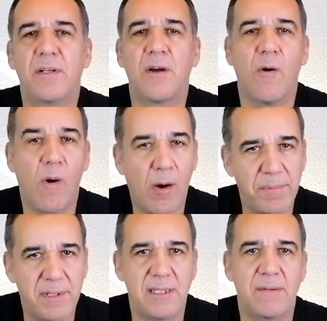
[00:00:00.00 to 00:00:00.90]

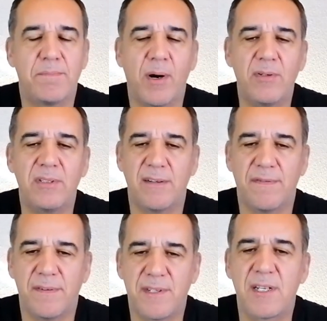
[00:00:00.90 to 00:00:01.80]
co-opted
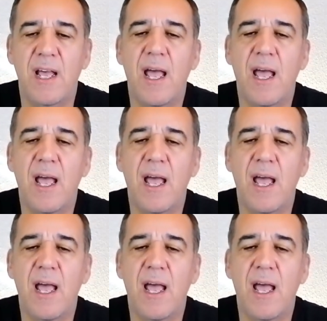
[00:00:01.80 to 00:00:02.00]
pontiff,